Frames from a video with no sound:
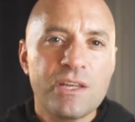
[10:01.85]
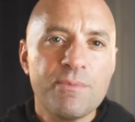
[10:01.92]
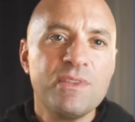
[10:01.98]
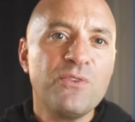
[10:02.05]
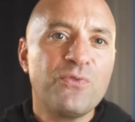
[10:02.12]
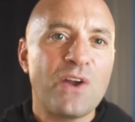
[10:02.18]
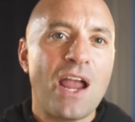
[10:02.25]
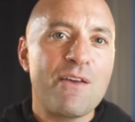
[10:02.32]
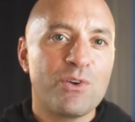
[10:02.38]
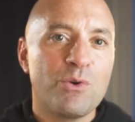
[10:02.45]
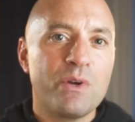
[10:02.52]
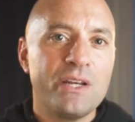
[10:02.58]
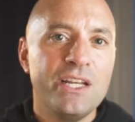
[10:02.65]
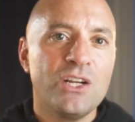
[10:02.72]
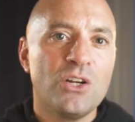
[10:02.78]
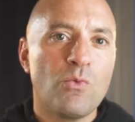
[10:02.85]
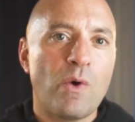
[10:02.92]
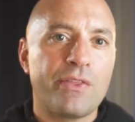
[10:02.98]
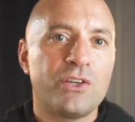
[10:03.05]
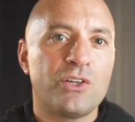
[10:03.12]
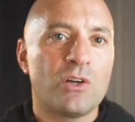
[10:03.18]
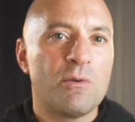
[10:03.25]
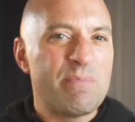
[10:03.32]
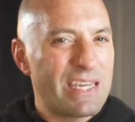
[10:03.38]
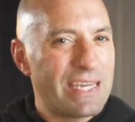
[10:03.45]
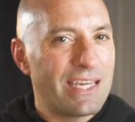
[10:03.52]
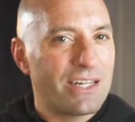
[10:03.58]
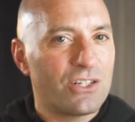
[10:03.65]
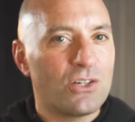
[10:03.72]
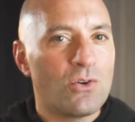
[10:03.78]
something for everyone here, whether you're a
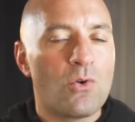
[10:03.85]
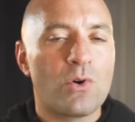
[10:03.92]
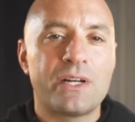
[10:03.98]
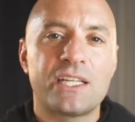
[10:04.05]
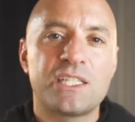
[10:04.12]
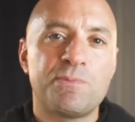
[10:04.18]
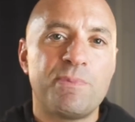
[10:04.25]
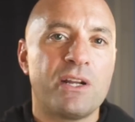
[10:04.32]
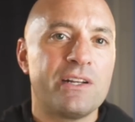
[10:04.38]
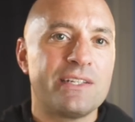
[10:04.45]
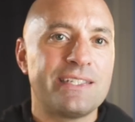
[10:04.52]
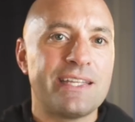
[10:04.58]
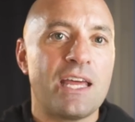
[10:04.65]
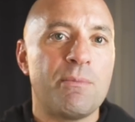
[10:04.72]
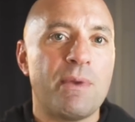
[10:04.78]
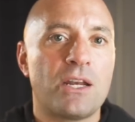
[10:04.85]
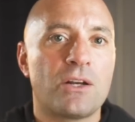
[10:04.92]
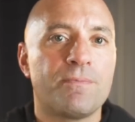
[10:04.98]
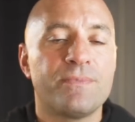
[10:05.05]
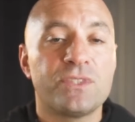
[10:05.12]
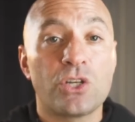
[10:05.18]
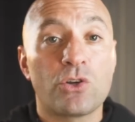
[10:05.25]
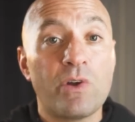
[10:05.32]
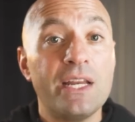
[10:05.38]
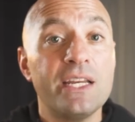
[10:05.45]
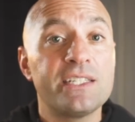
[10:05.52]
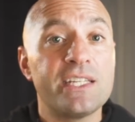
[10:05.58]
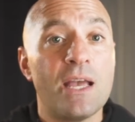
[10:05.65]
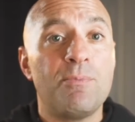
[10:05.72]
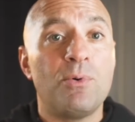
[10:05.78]
beginner or an experienced animator. It's a great
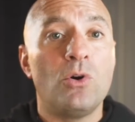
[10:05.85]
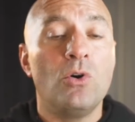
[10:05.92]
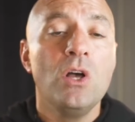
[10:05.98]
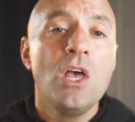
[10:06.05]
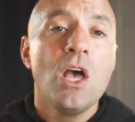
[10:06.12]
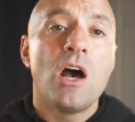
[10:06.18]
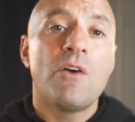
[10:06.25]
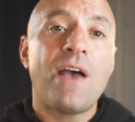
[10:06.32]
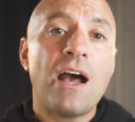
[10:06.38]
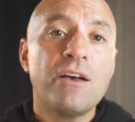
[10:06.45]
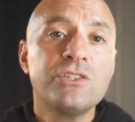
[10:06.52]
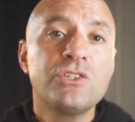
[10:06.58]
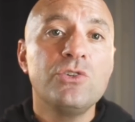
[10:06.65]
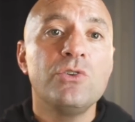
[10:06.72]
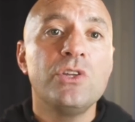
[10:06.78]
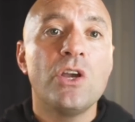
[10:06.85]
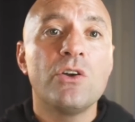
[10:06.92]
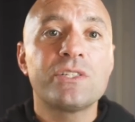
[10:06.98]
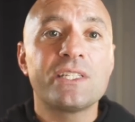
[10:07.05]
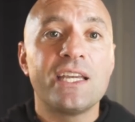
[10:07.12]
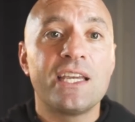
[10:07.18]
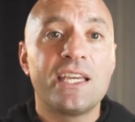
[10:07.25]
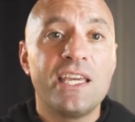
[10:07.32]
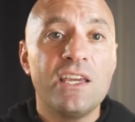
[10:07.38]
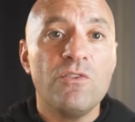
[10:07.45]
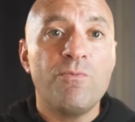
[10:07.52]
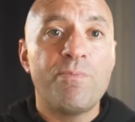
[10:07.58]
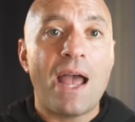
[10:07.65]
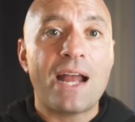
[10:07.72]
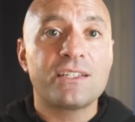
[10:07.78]
example of how studios can
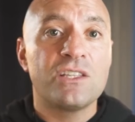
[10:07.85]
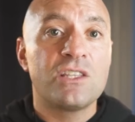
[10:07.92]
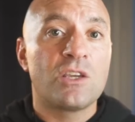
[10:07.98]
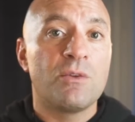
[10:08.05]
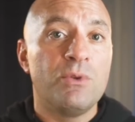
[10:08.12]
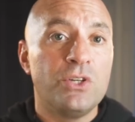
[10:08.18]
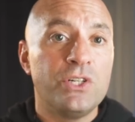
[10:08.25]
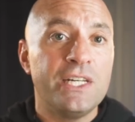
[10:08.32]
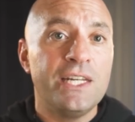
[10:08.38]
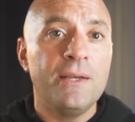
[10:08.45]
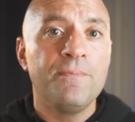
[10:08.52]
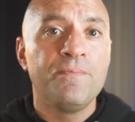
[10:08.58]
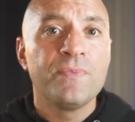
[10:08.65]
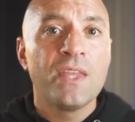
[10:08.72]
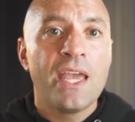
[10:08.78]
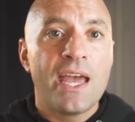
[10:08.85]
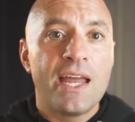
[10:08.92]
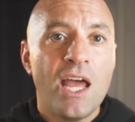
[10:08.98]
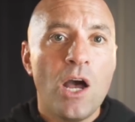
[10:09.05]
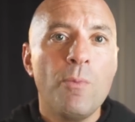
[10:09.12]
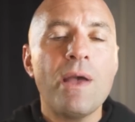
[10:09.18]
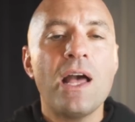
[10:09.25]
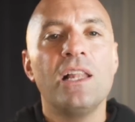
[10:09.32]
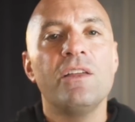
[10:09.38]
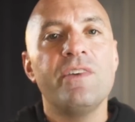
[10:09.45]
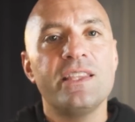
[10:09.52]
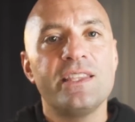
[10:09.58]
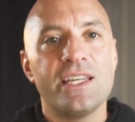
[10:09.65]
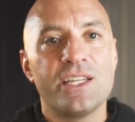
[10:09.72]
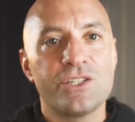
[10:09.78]
give back to the community and help
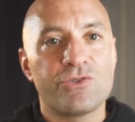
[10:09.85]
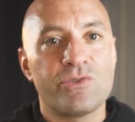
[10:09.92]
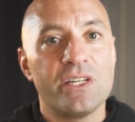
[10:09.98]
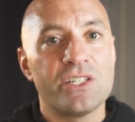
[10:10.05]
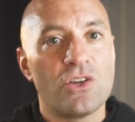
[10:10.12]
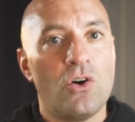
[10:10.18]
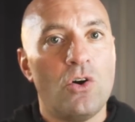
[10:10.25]
elevate the industry as a